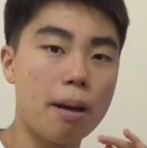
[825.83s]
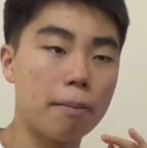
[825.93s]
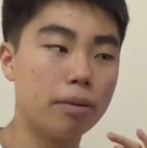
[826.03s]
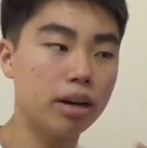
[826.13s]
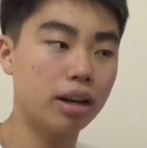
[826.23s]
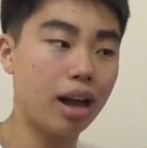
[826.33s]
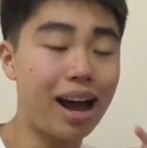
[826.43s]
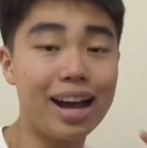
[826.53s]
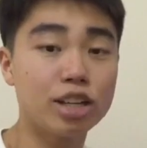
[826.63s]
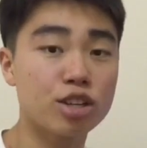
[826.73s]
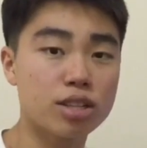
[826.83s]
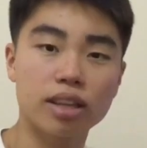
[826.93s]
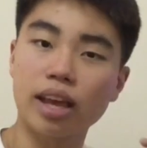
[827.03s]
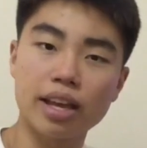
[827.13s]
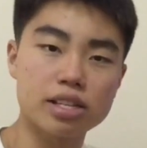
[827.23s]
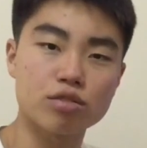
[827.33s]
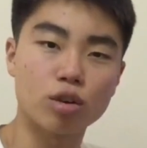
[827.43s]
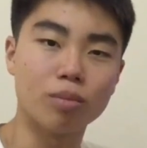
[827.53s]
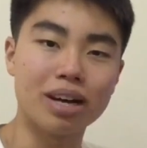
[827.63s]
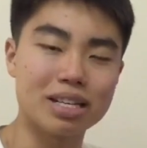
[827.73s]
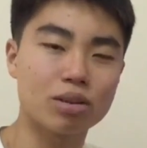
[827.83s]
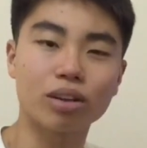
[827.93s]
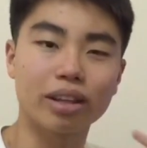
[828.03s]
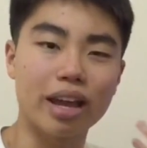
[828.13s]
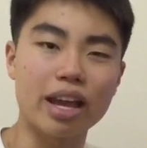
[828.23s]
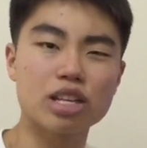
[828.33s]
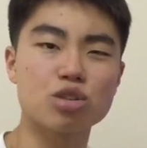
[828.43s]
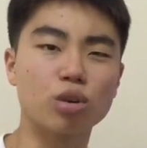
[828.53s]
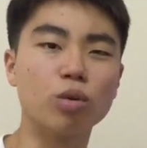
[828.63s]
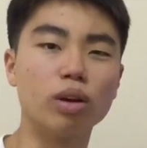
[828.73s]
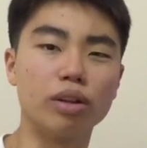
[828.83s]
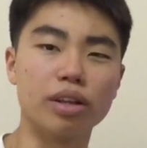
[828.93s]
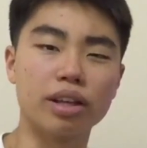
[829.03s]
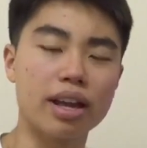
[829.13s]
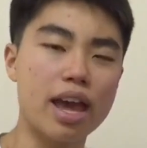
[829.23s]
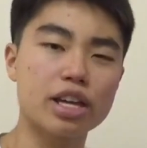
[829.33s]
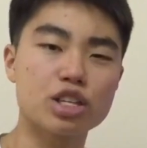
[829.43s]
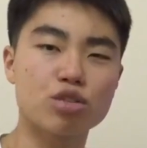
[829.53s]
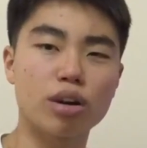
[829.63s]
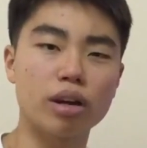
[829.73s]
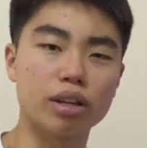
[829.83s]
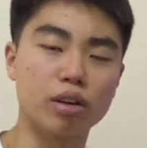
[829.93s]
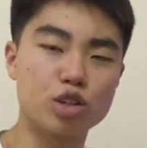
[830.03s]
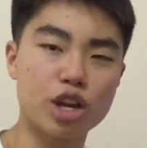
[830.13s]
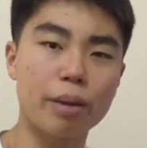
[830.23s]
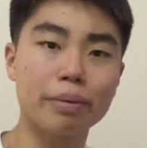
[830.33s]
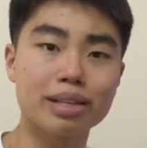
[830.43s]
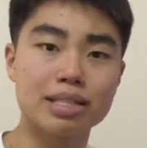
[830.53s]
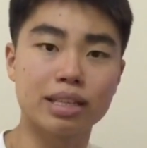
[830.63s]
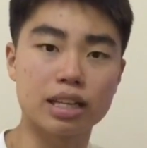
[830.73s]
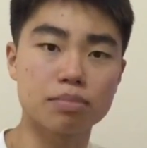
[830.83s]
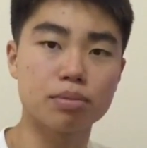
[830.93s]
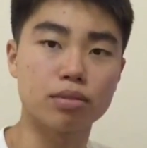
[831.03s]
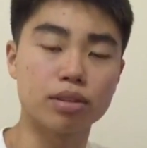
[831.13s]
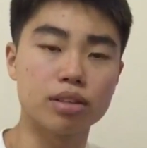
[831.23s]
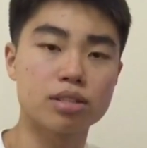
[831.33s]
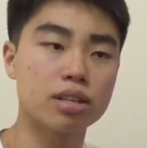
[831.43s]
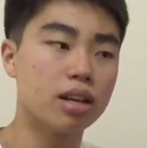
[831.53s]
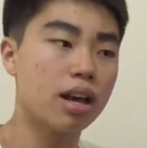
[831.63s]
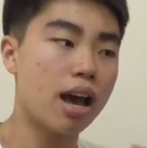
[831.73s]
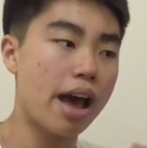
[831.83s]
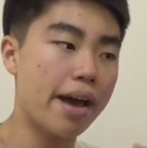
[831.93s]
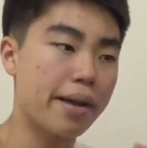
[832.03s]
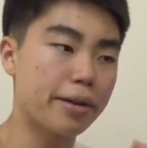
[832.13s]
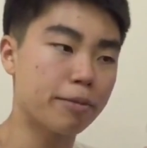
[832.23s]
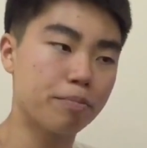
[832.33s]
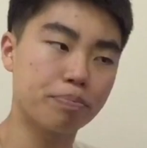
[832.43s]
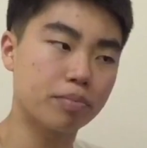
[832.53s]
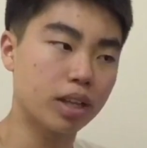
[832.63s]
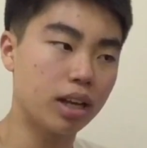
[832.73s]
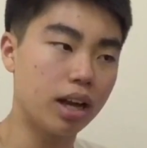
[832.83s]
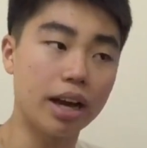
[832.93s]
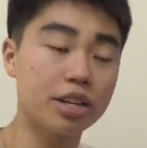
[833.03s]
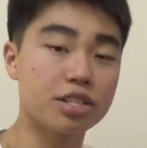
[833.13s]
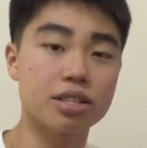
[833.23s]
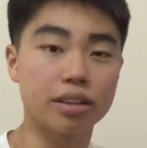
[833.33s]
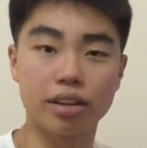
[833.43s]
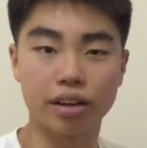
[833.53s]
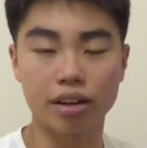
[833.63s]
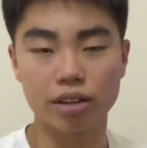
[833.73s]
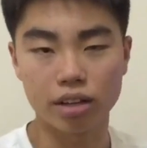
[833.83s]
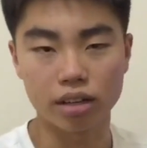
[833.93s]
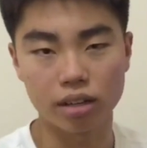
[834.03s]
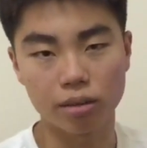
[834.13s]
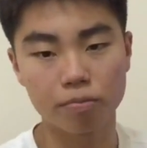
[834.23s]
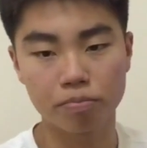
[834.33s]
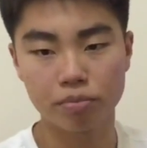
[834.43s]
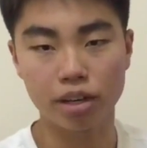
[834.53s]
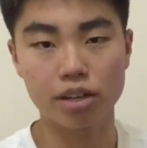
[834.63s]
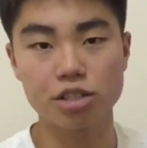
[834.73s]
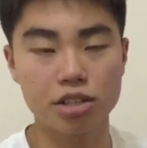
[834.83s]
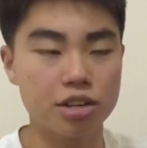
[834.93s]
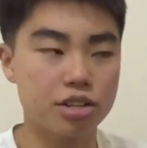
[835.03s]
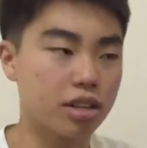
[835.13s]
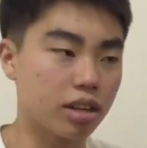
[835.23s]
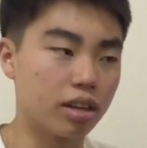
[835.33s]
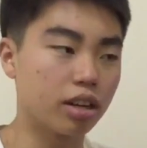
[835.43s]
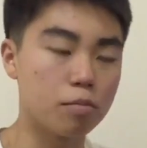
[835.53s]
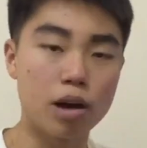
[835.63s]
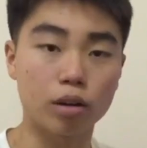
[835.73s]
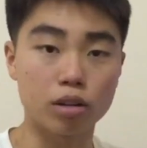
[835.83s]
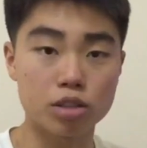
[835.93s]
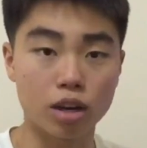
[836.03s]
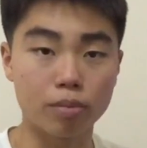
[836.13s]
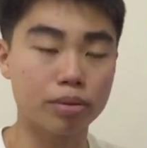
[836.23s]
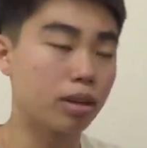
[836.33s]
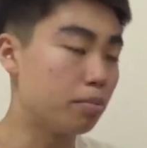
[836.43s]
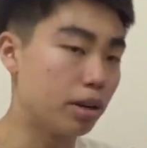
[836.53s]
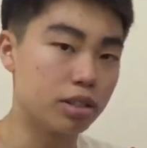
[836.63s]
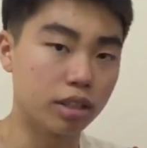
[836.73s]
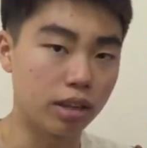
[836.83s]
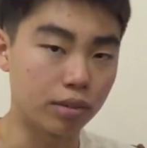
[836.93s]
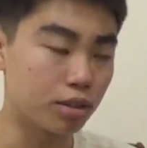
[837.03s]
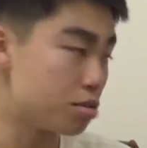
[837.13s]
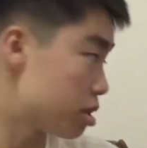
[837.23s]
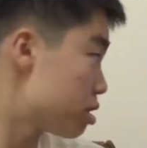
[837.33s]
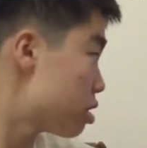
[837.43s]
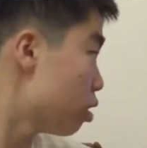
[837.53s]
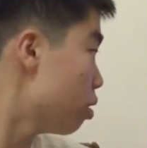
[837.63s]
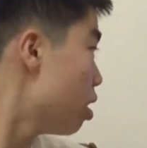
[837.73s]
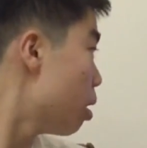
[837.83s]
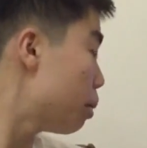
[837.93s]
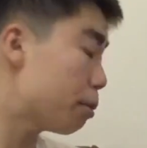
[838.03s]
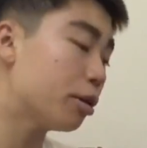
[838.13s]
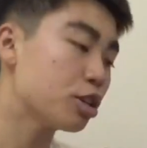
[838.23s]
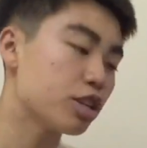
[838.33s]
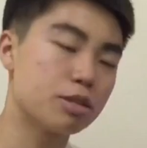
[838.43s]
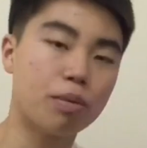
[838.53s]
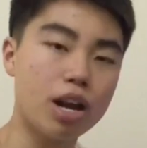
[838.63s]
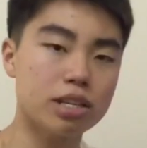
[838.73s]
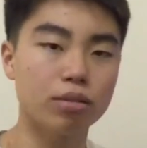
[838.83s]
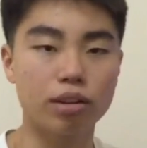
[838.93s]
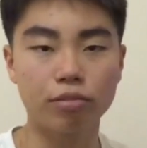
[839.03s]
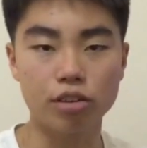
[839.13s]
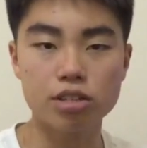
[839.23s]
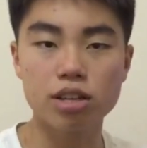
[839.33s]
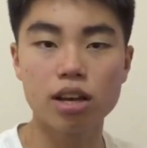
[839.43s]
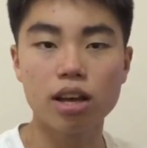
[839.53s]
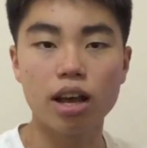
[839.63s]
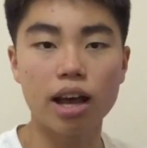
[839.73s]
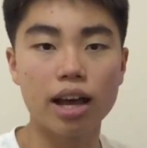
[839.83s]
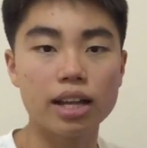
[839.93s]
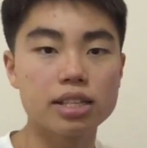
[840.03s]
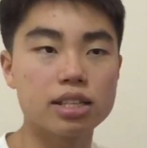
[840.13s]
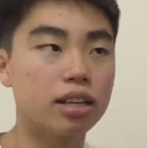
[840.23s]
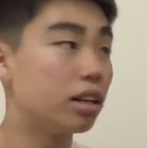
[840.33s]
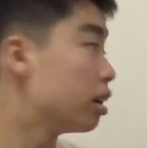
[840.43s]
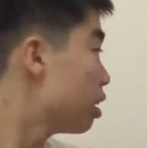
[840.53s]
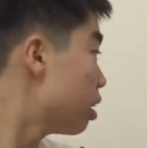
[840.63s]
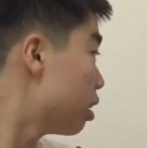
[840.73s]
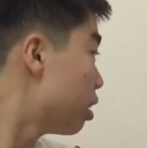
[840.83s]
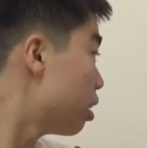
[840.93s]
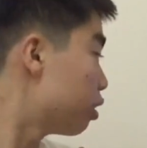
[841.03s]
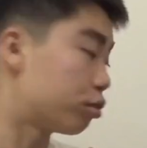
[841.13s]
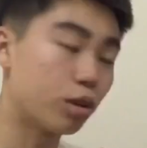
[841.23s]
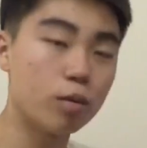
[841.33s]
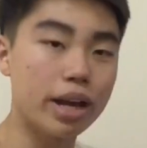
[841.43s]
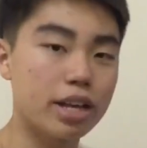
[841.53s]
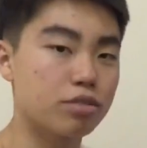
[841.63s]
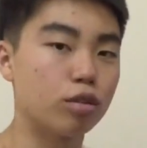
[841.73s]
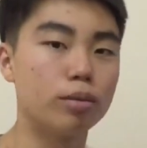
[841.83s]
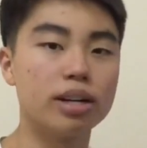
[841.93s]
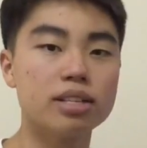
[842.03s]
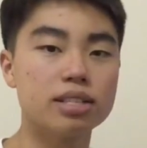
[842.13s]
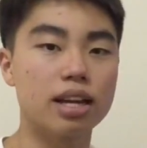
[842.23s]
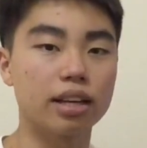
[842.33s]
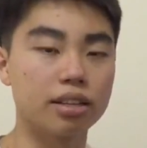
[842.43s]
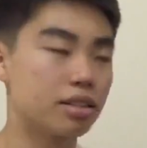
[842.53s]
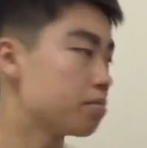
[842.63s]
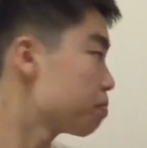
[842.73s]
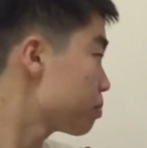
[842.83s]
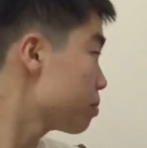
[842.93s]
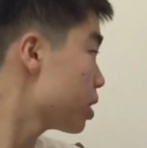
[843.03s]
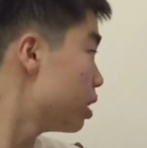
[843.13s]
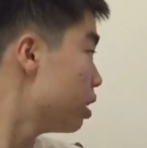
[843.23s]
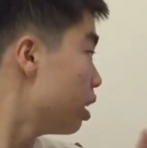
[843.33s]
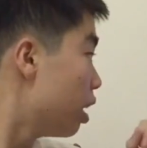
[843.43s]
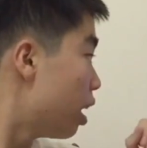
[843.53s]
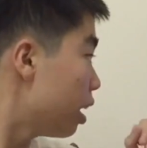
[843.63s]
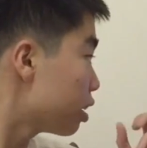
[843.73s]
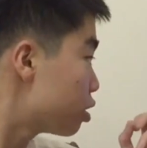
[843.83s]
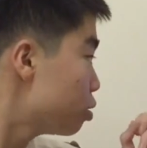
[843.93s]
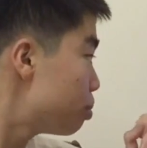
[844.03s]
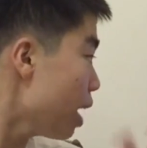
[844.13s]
But I just think AS Roma has got that extra quality, that extra, Champions League experience, and I just think they're gonna, they're just gonna come out on top compared to Leverkusen. So my prediction is Barcelona first, and AS Roma second. And Group